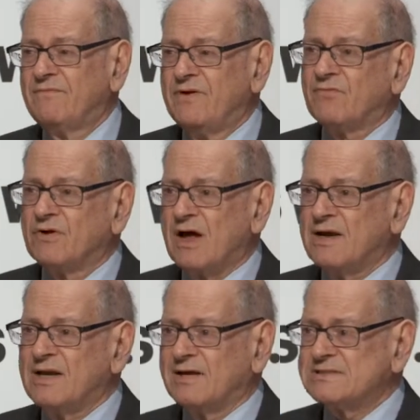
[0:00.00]
different
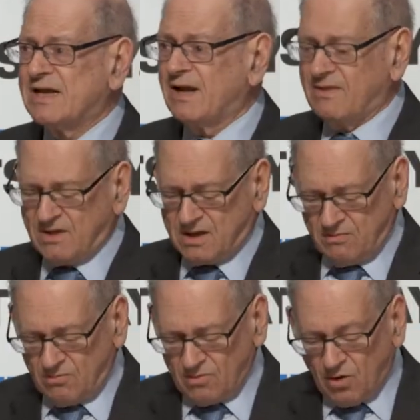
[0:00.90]
contexts that I think
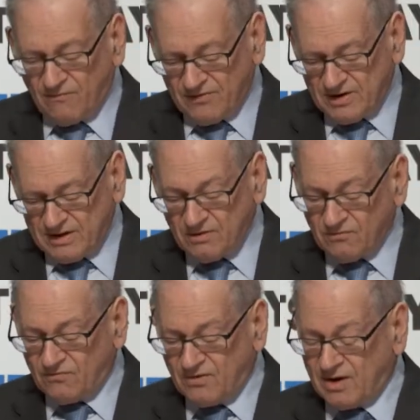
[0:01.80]
you would all find
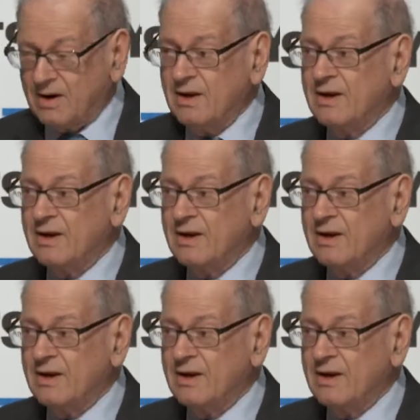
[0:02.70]
interesting.